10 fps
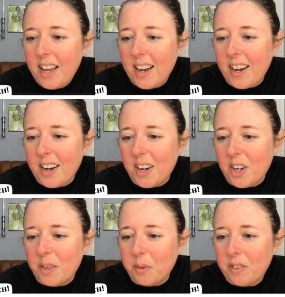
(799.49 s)

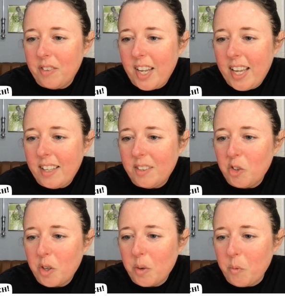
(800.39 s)
Was
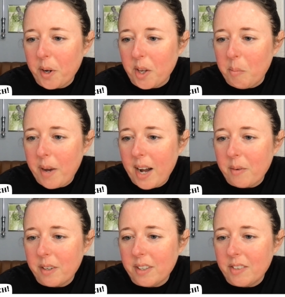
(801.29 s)
10, working
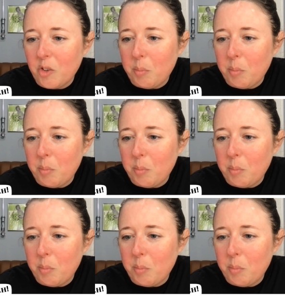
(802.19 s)
backwards.